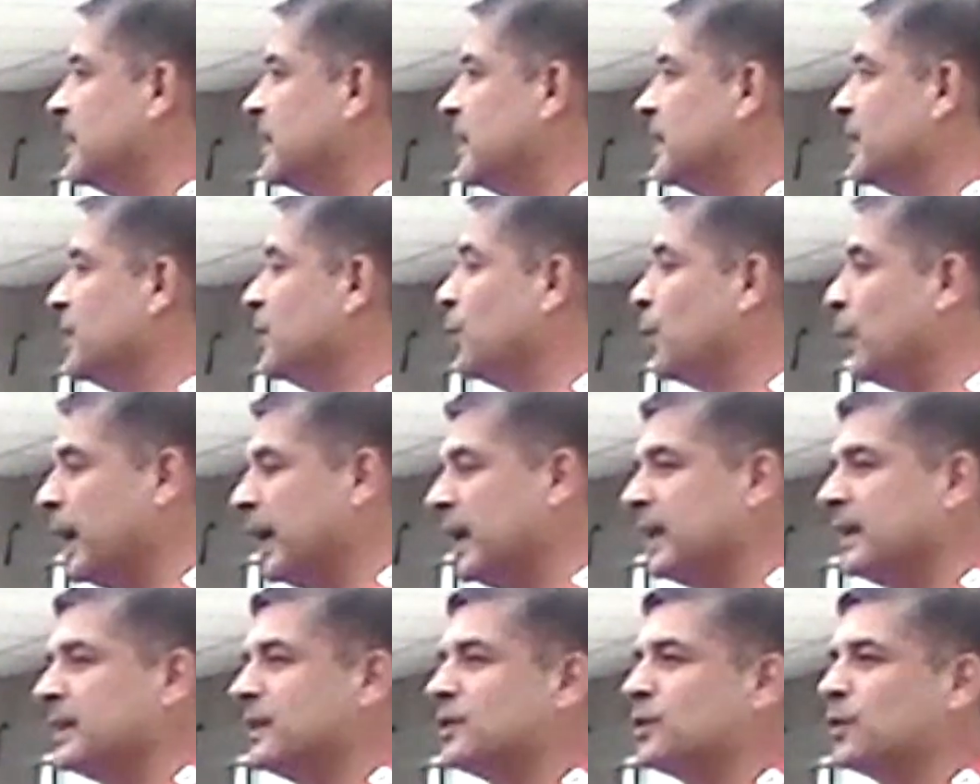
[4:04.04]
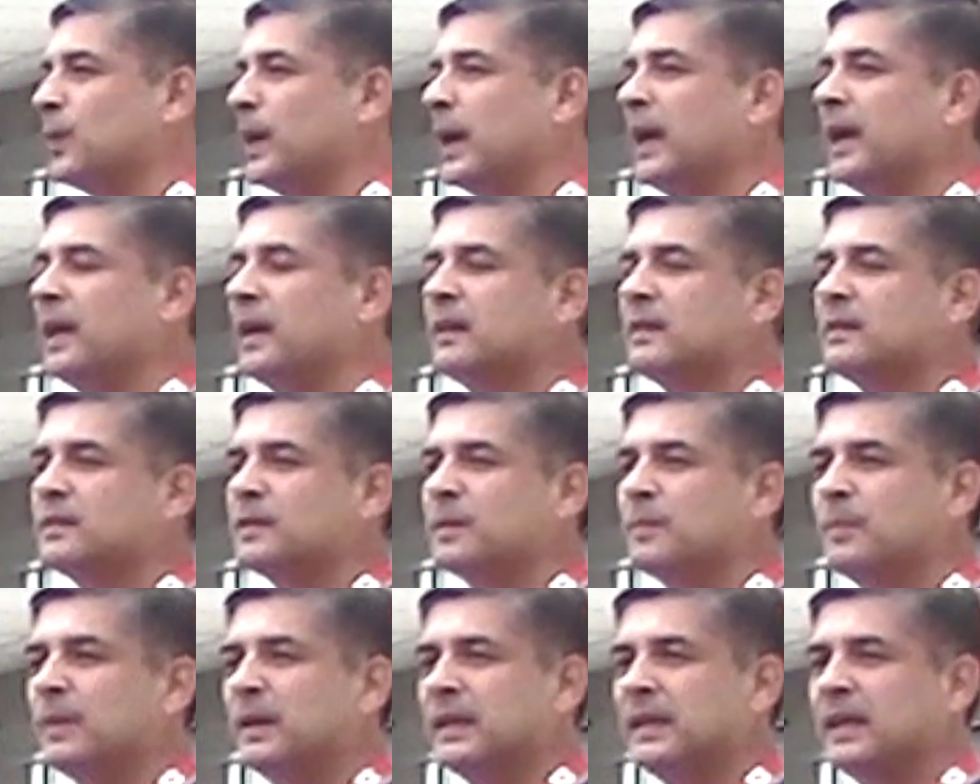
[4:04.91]
in ways where
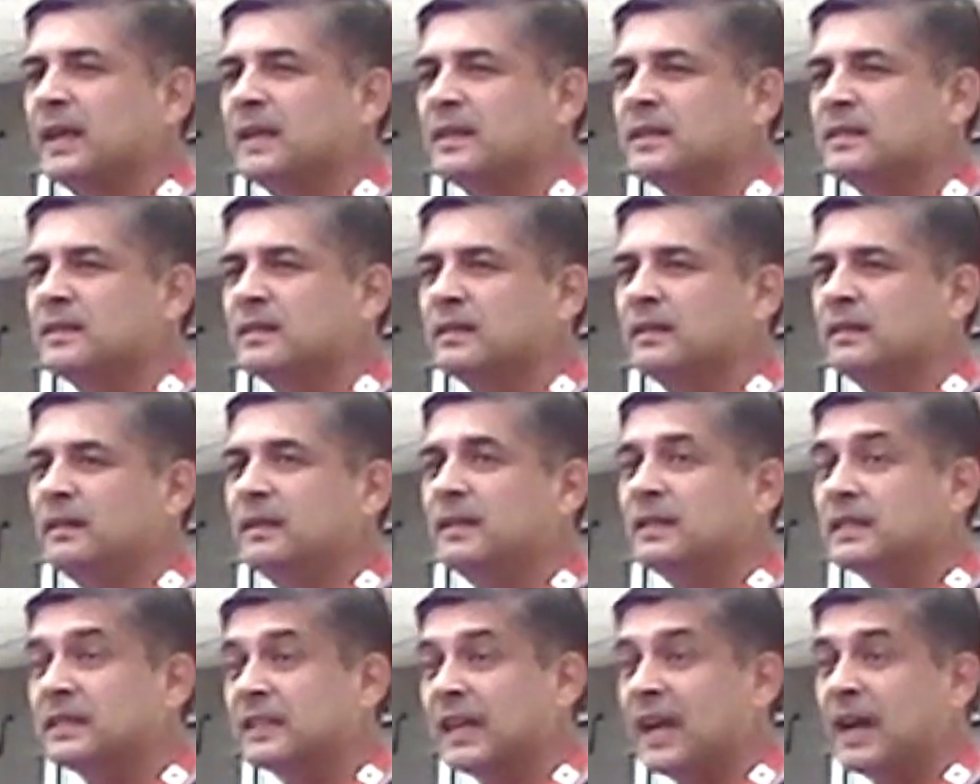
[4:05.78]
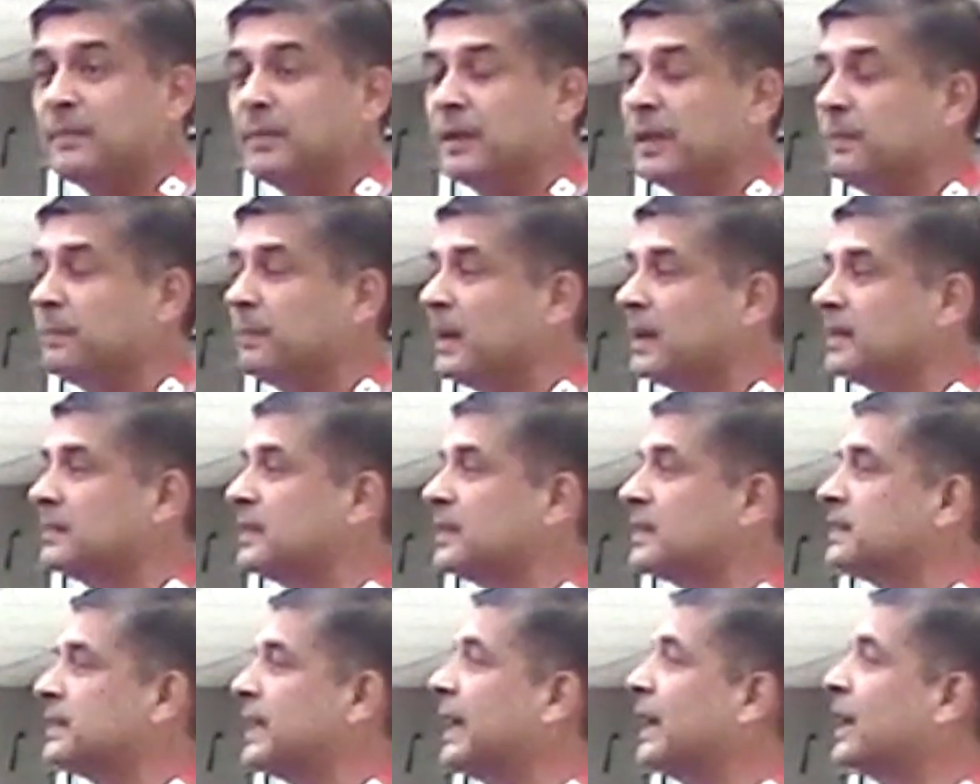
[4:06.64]
somebody has described him as a
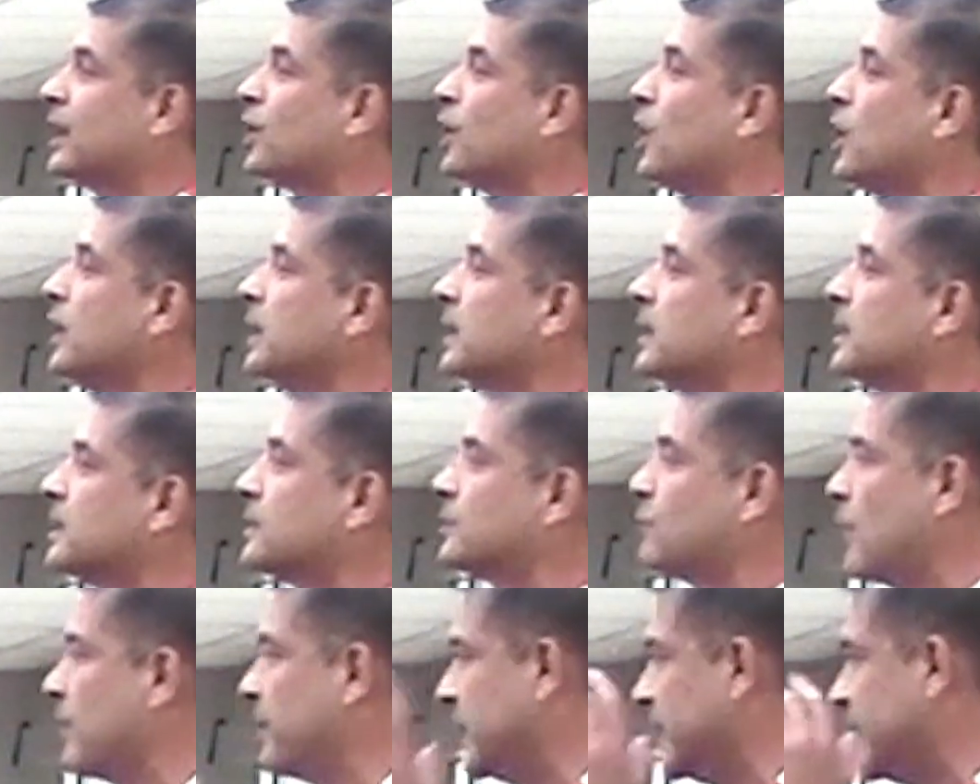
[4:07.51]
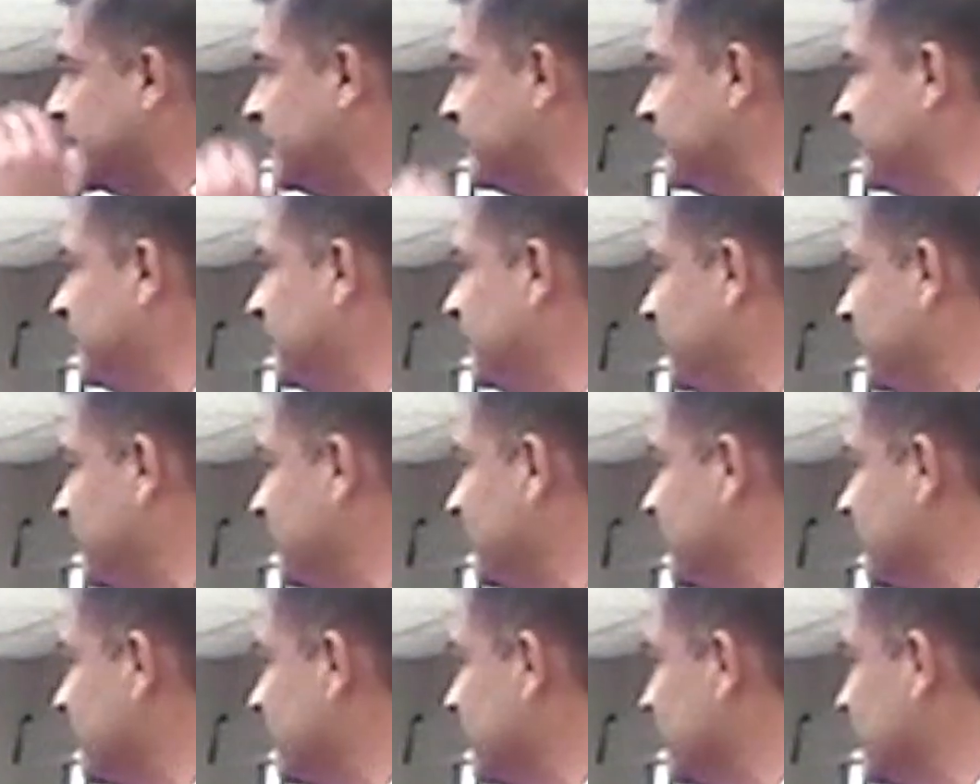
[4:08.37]
cyclonic Swami
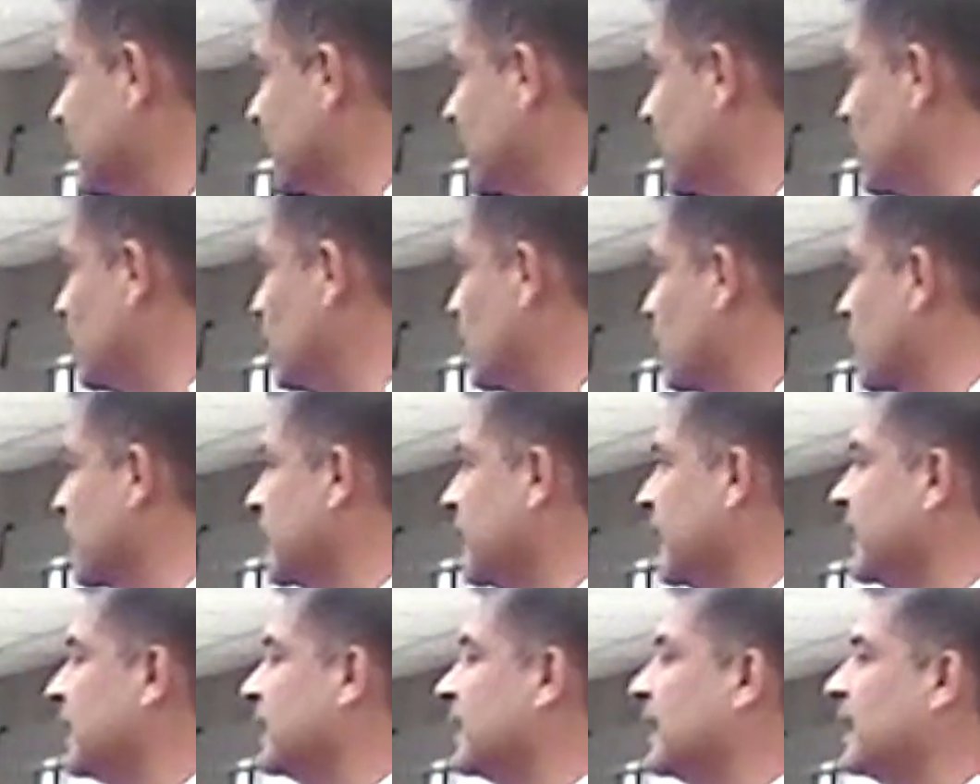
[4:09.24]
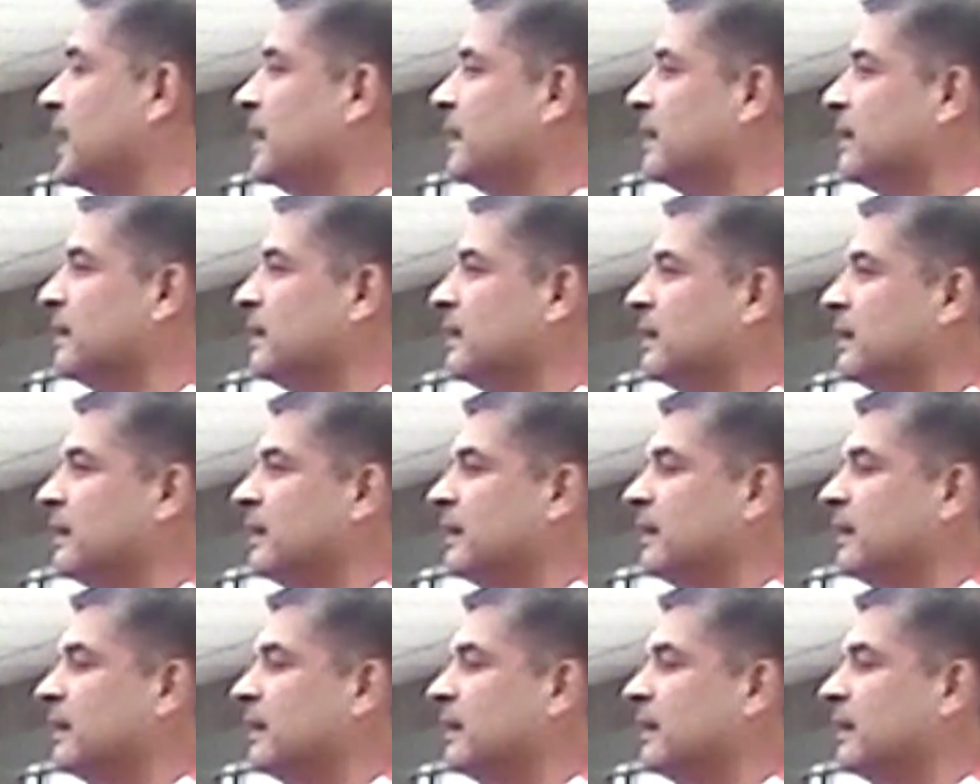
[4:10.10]
who created